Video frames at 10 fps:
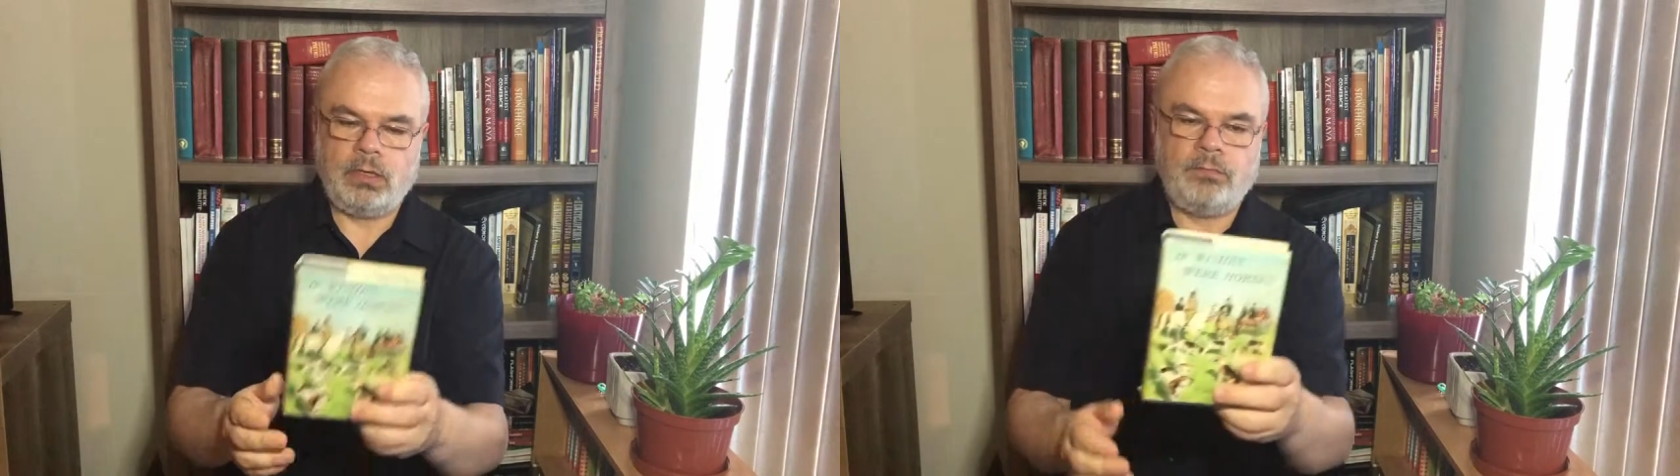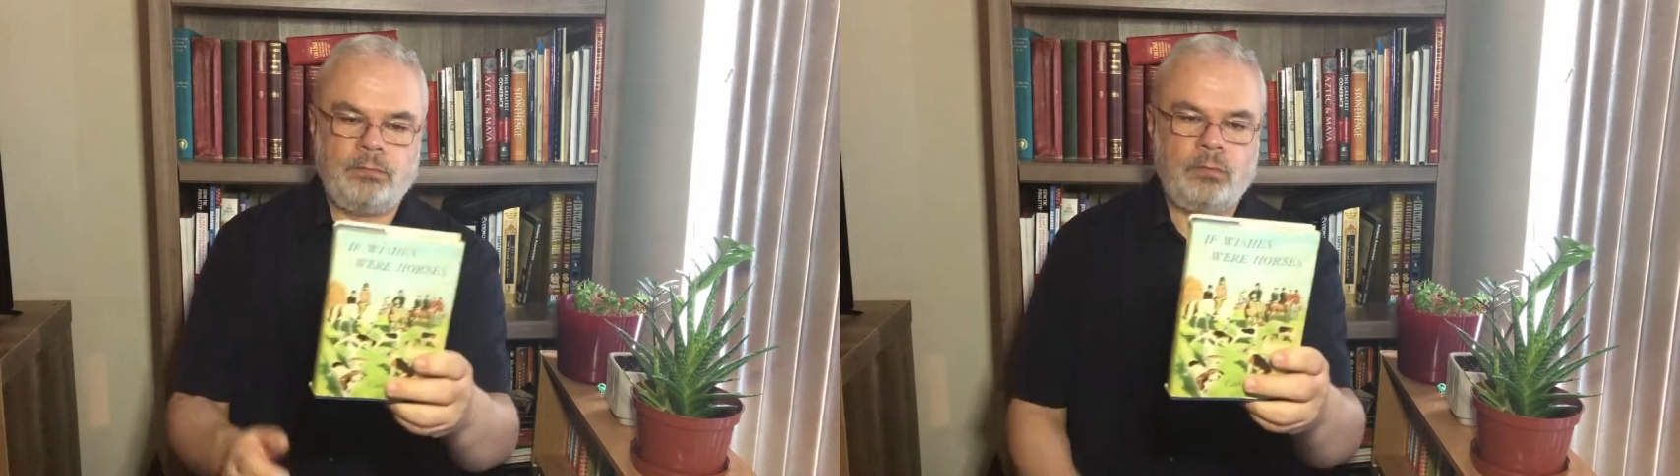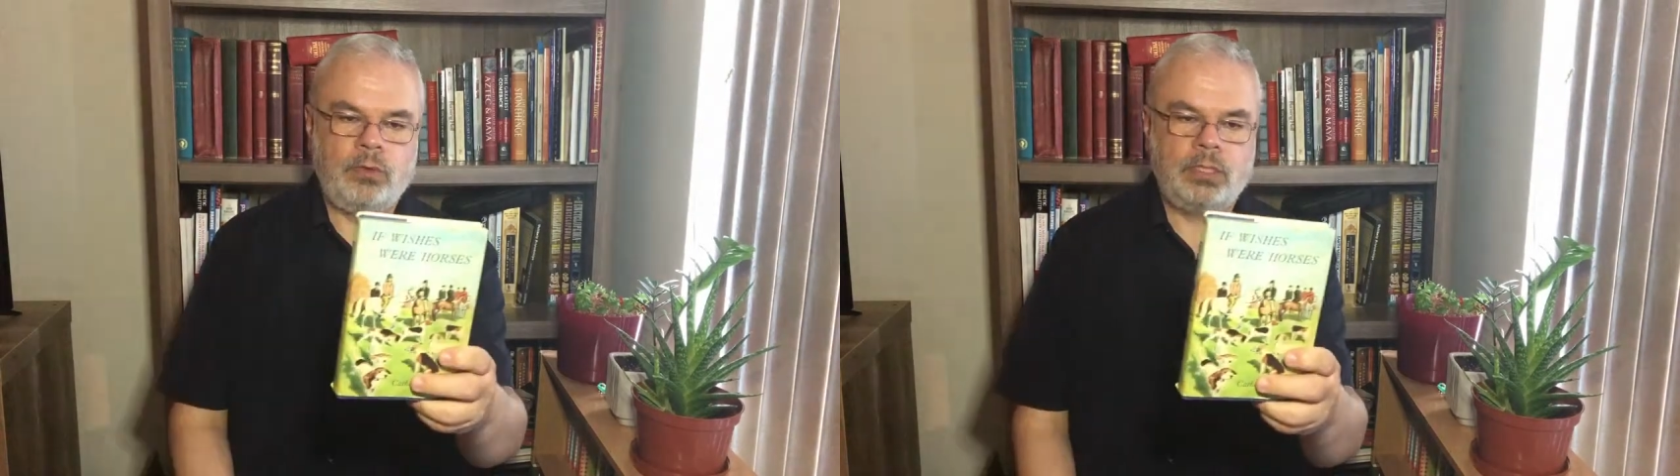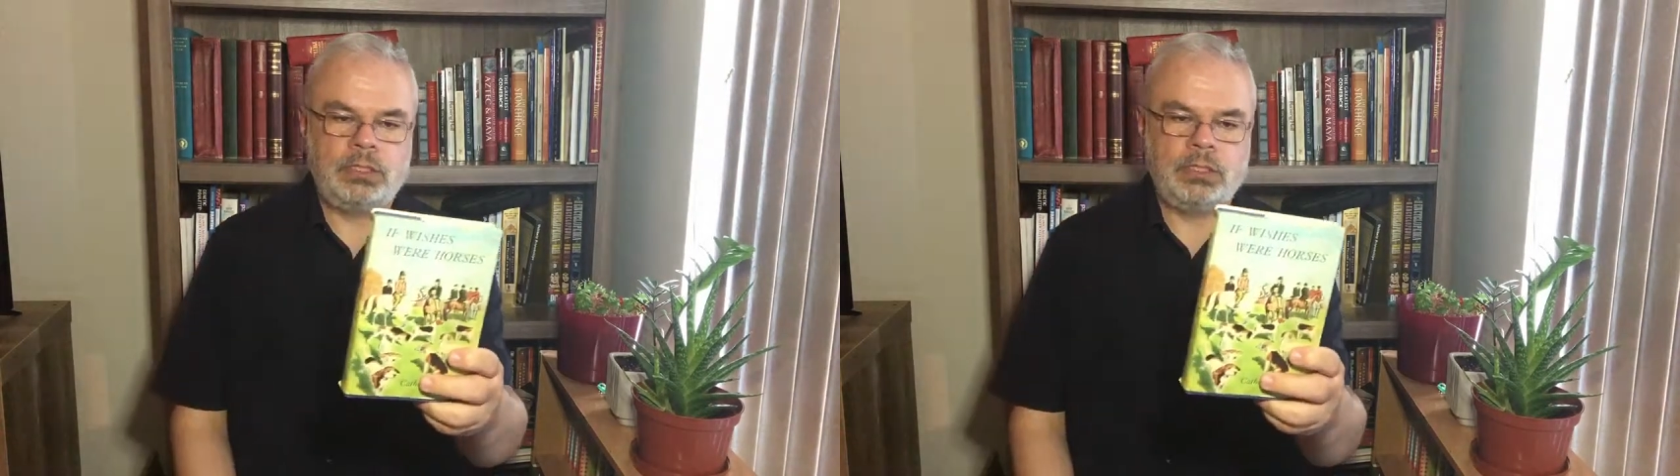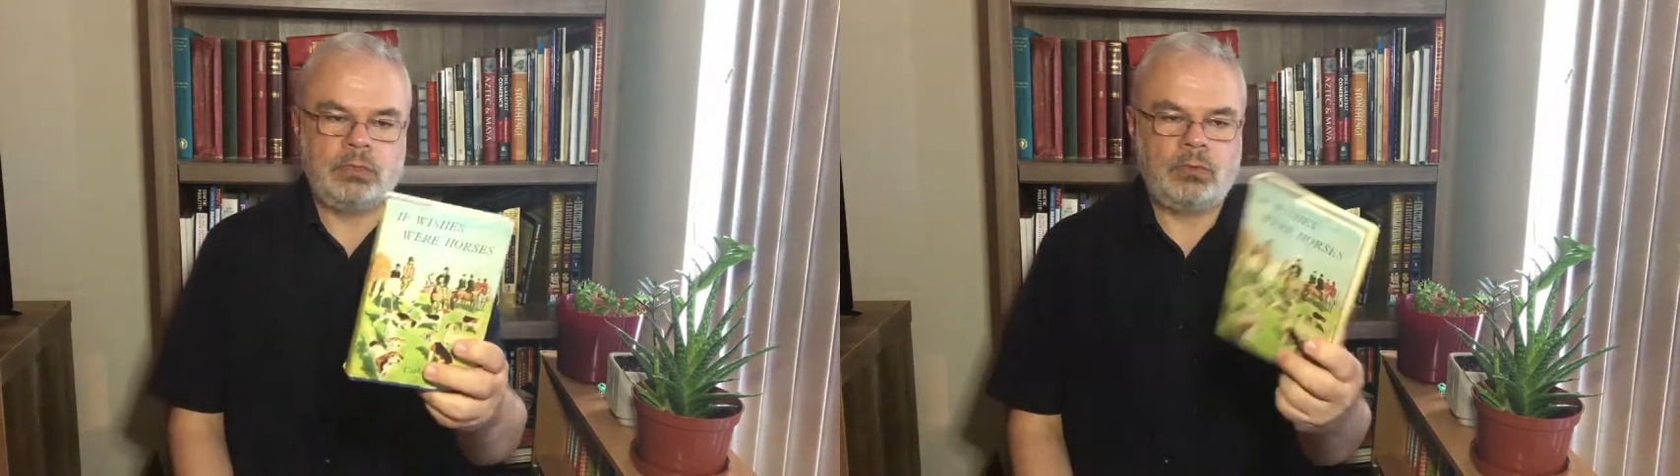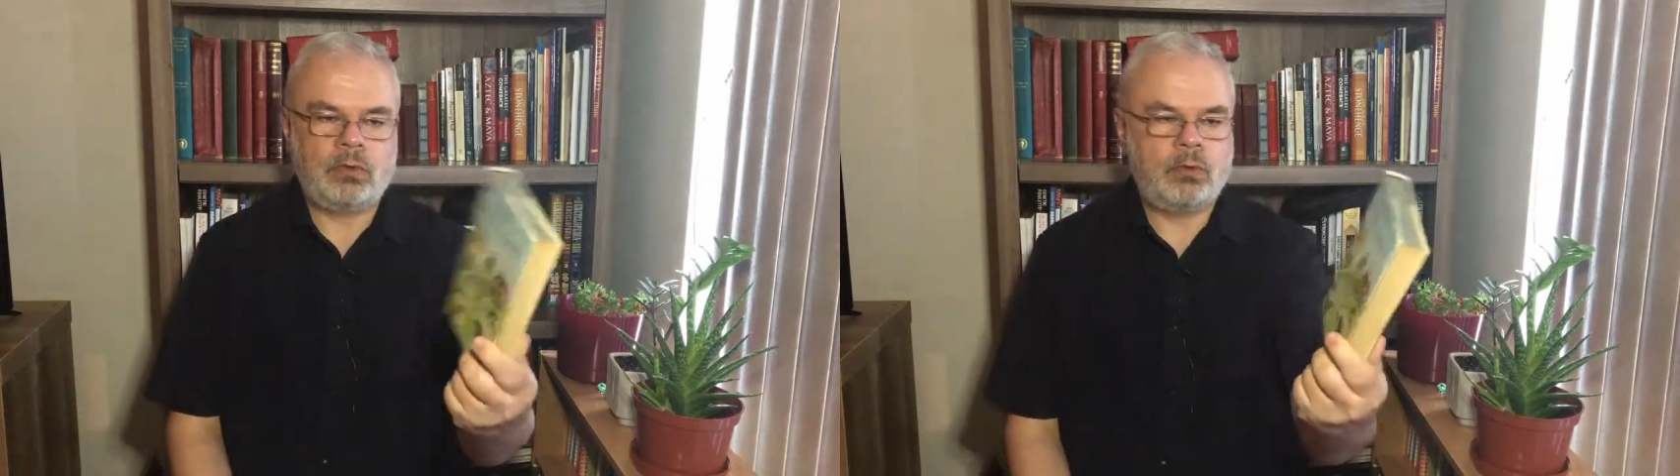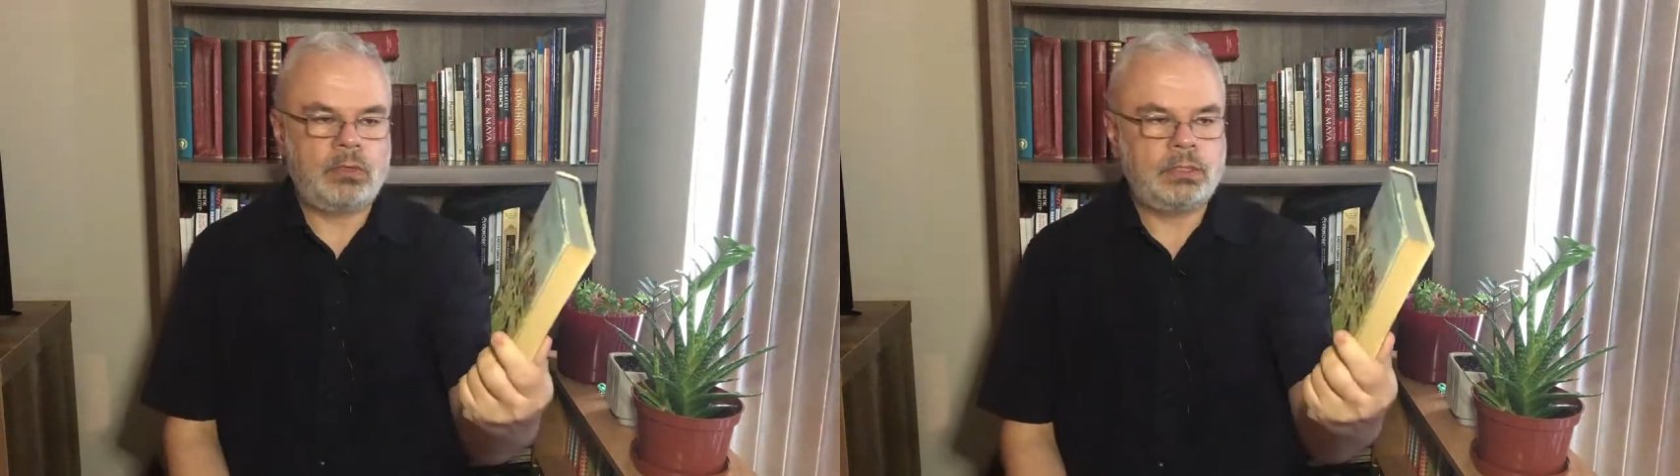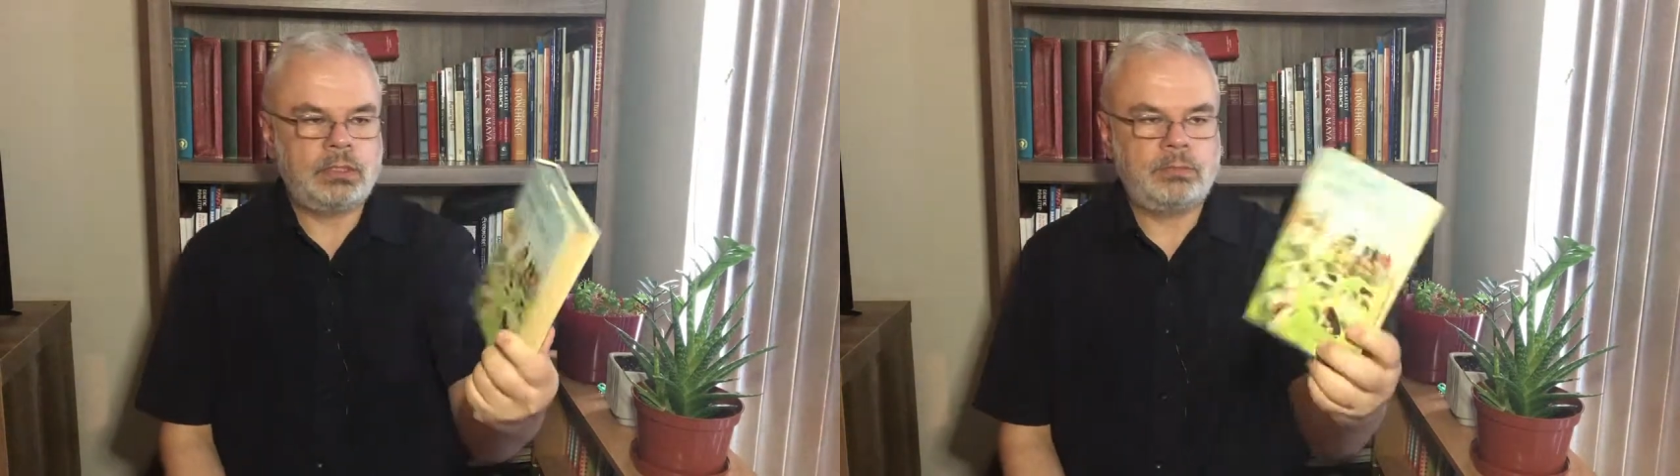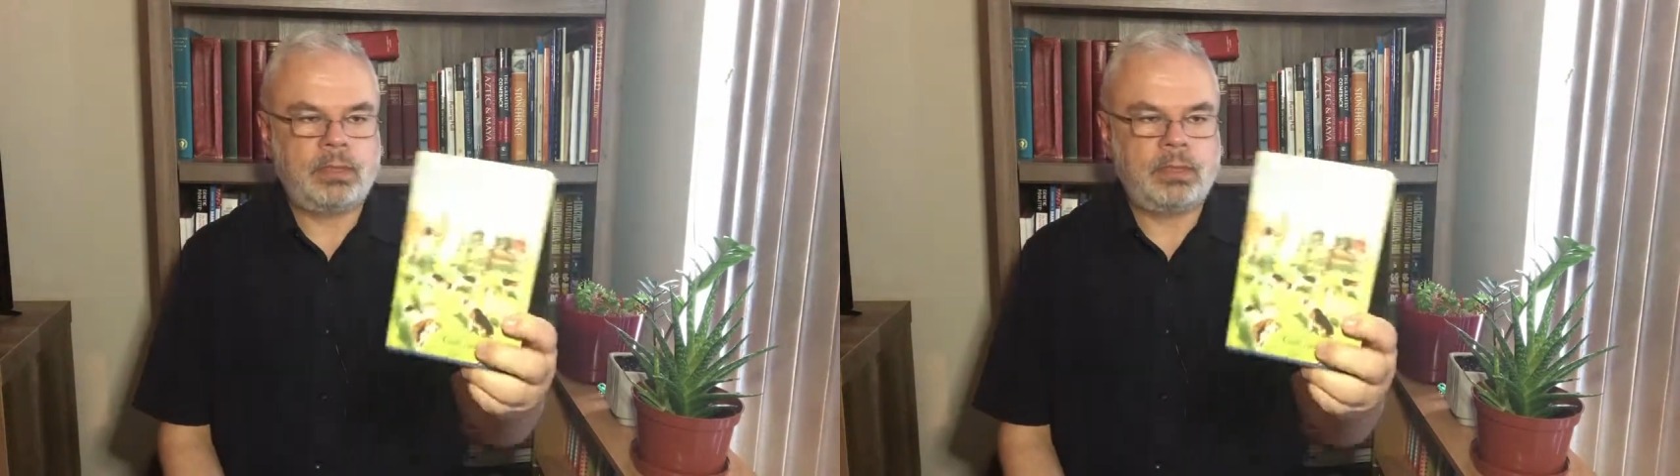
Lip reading: If Wishes Were Horses,